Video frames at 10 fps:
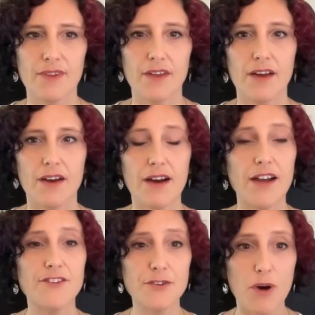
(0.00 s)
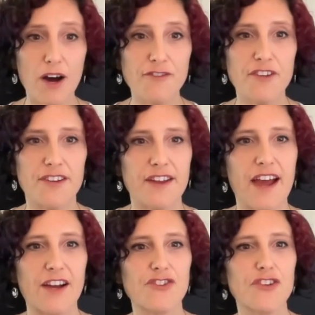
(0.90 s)
Uh, I do often
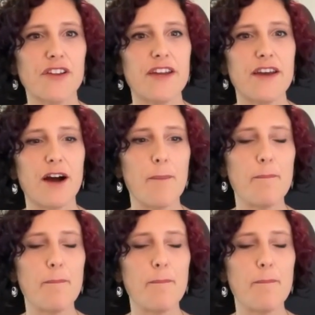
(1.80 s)
actually, um,